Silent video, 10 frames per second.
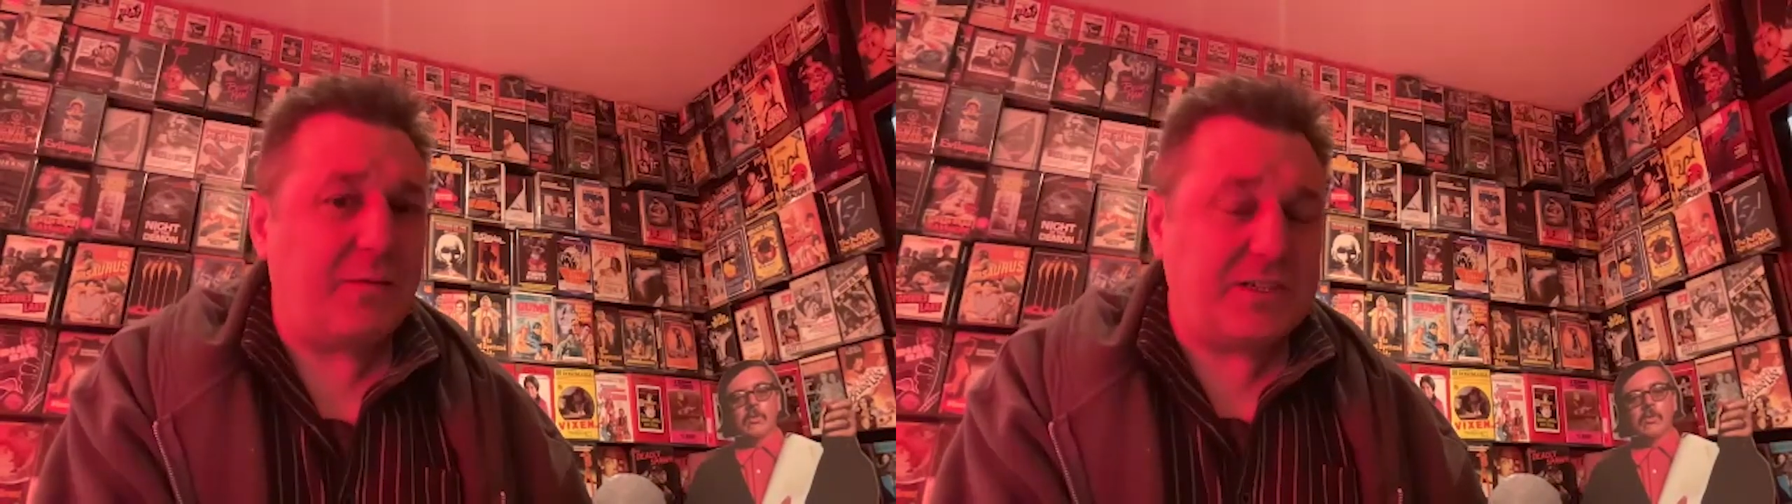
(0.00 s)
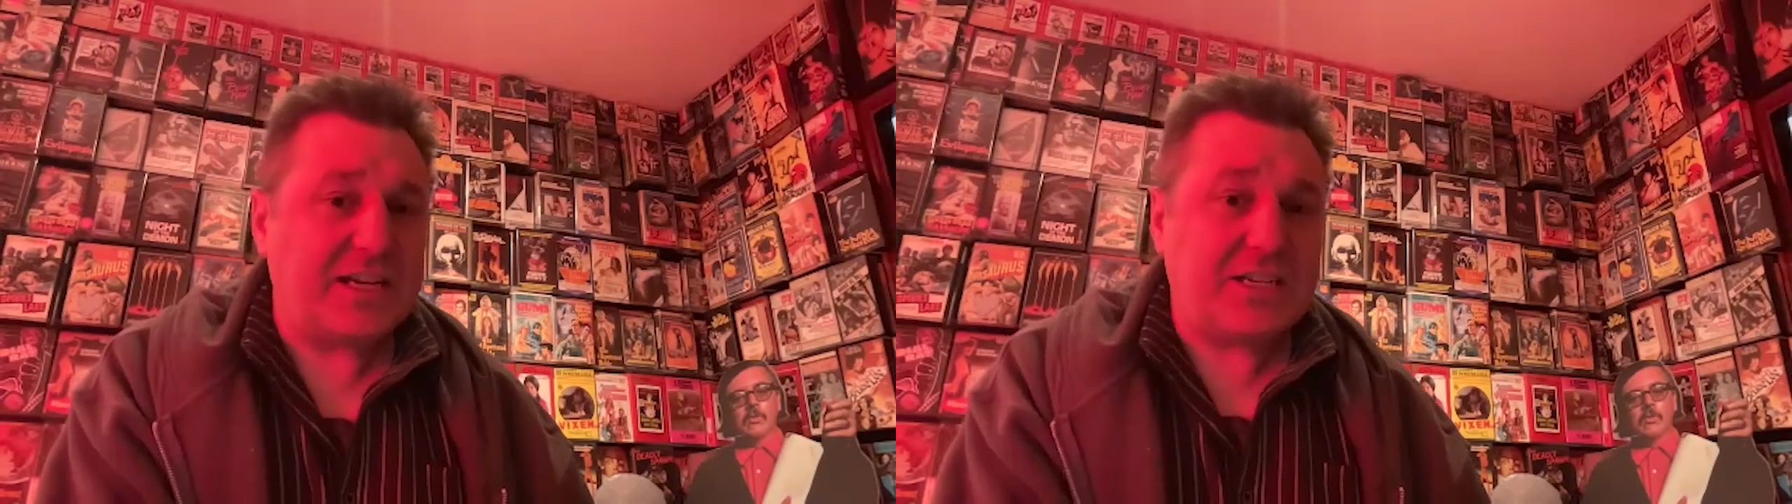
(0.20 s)

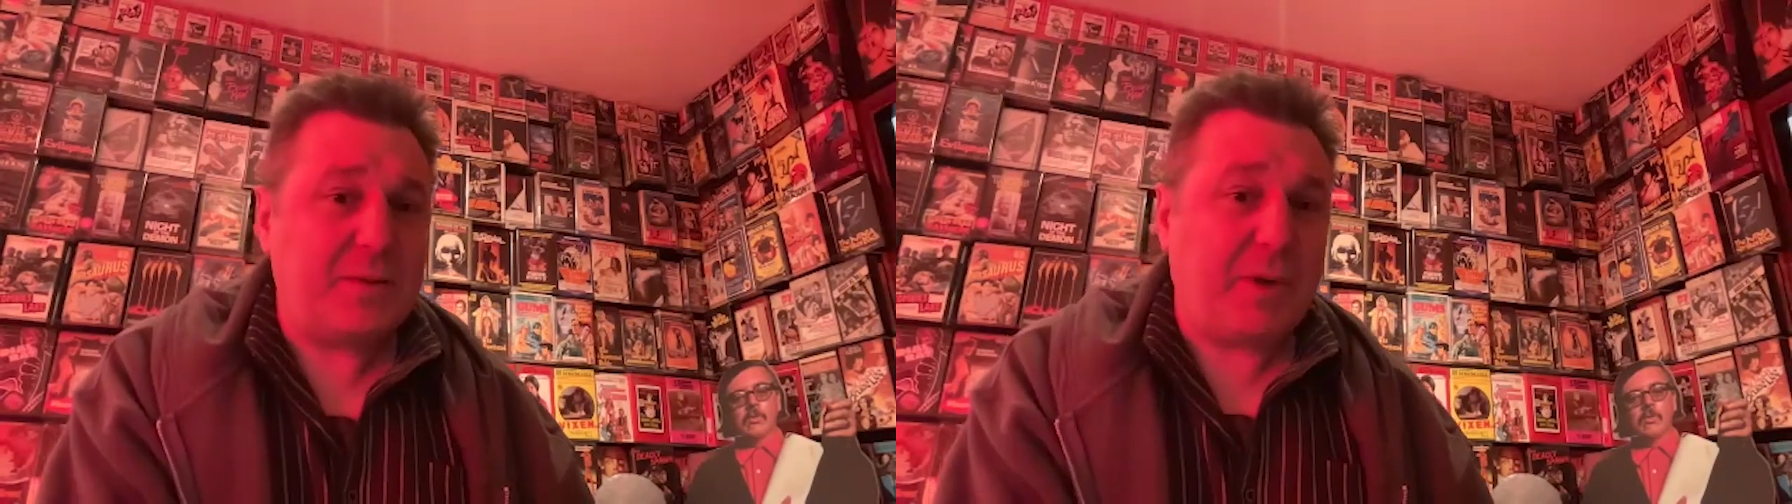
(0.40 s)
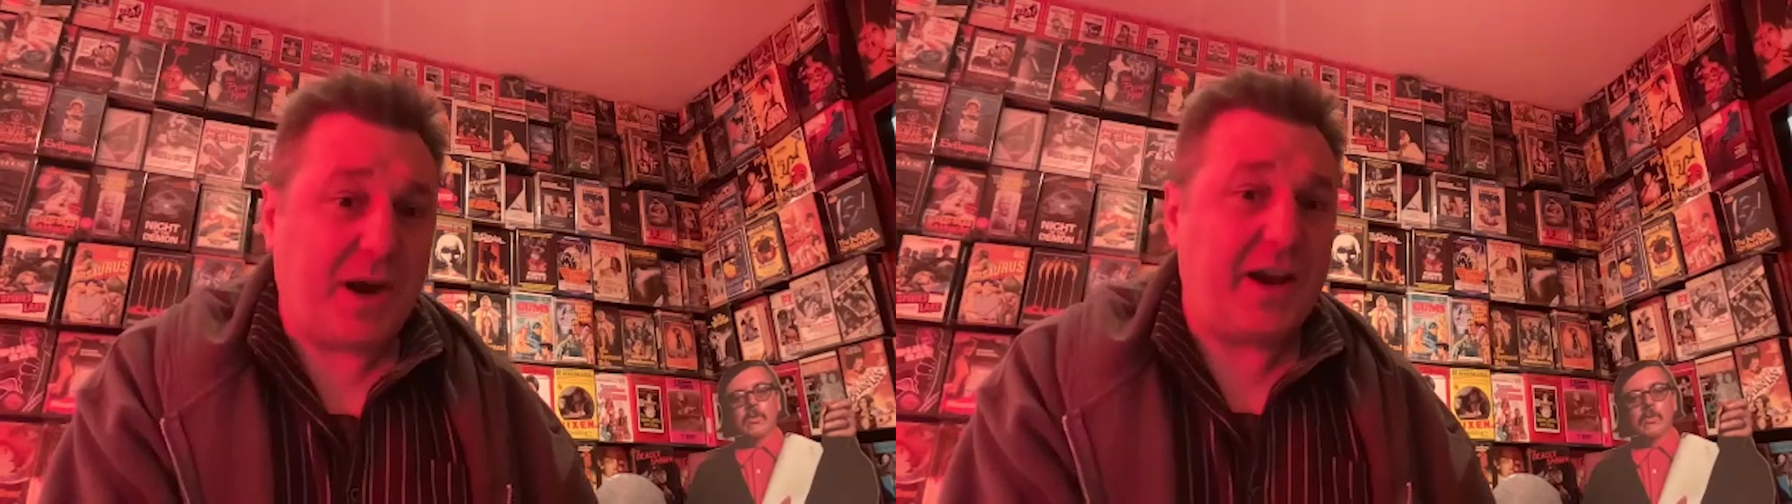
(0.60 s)
was
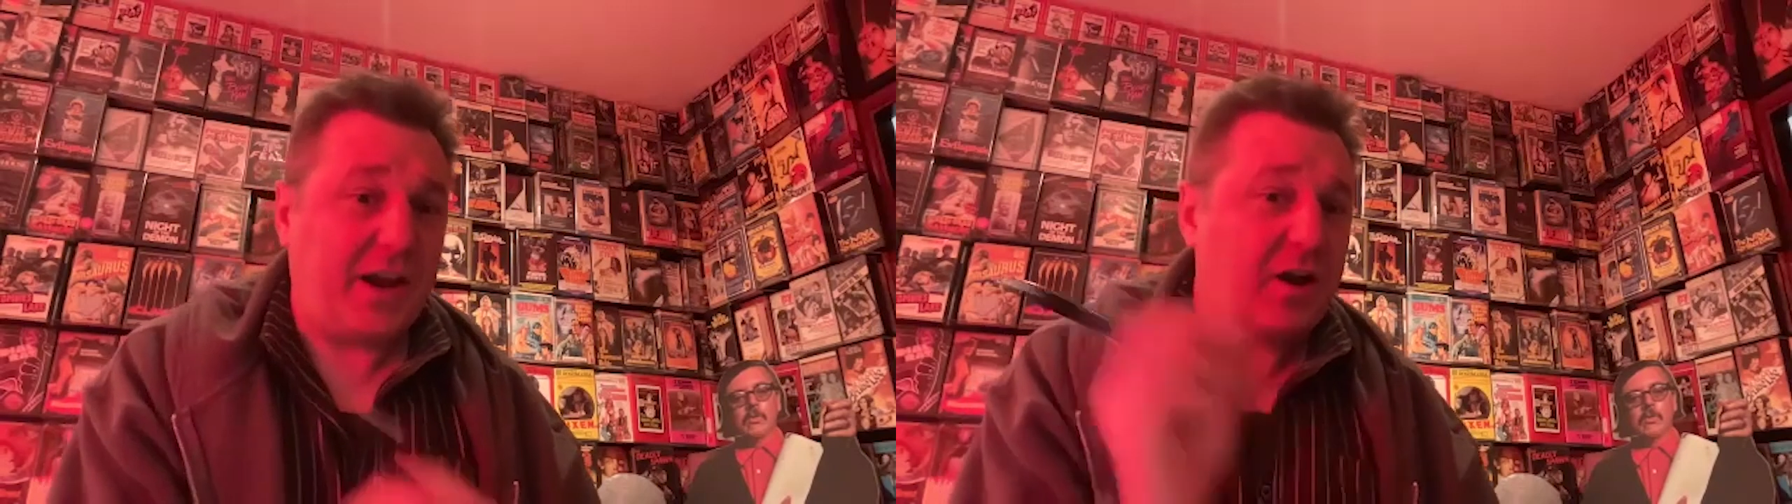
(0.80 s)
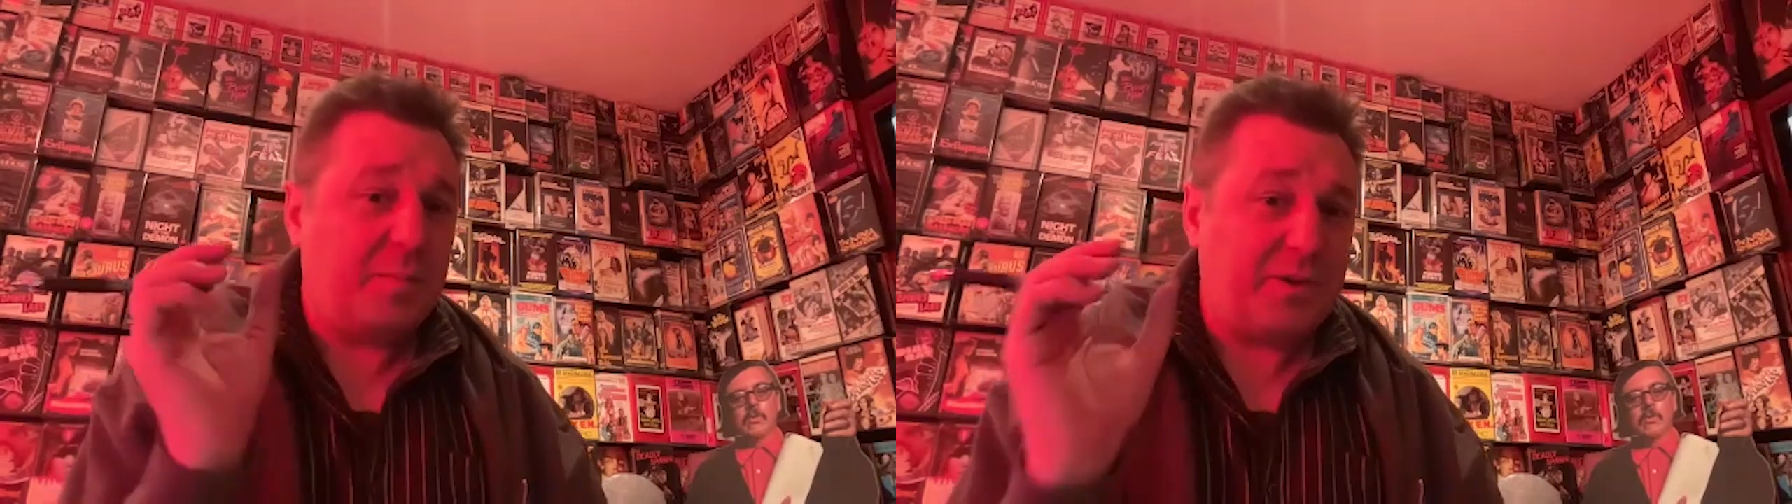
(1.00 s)
actually
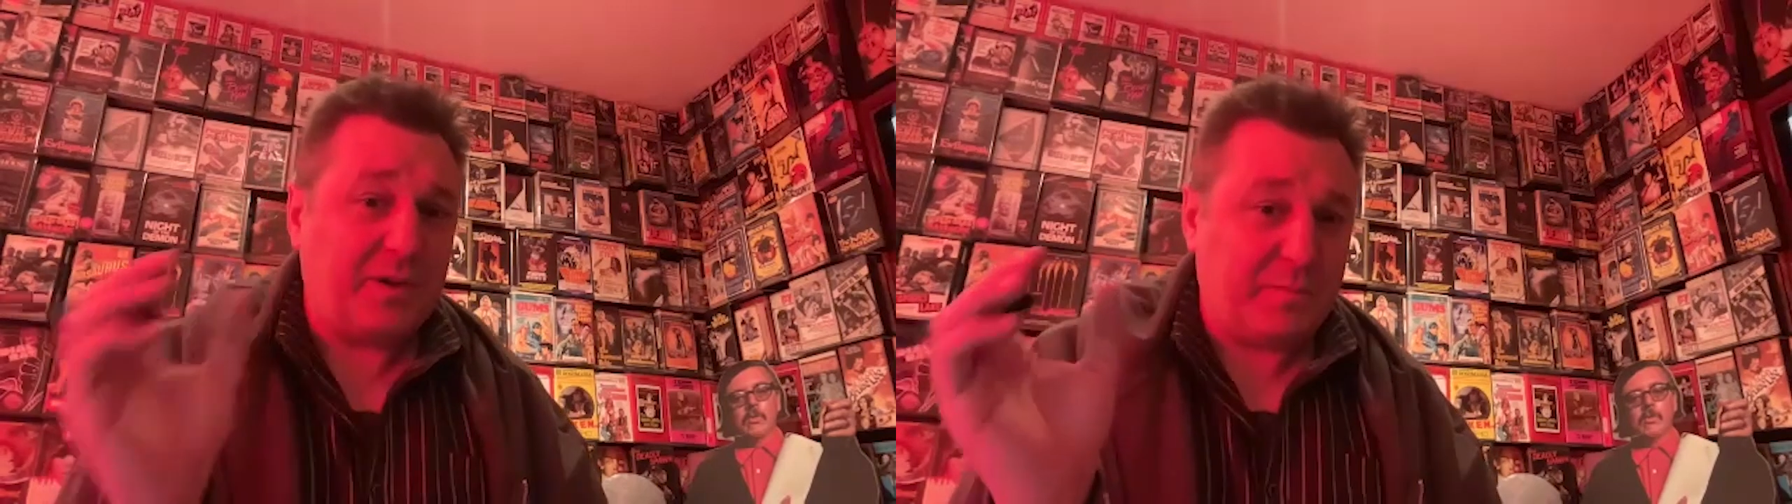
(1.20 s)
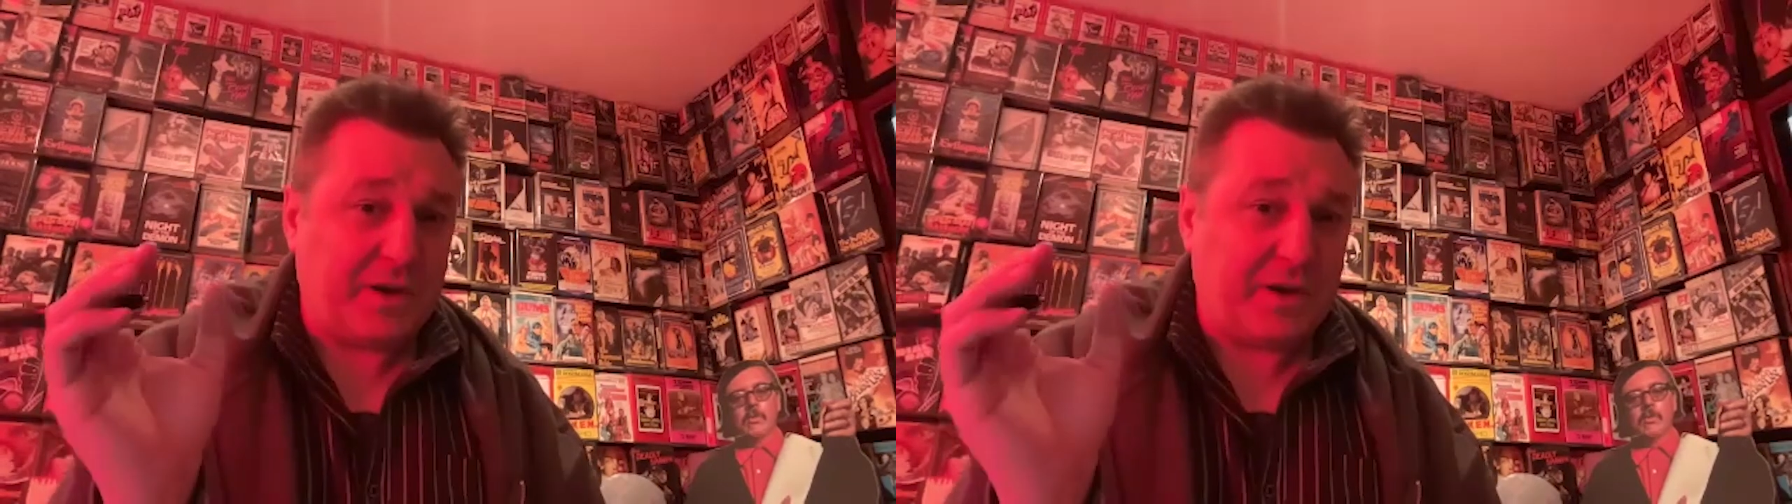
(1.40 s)
buying a copy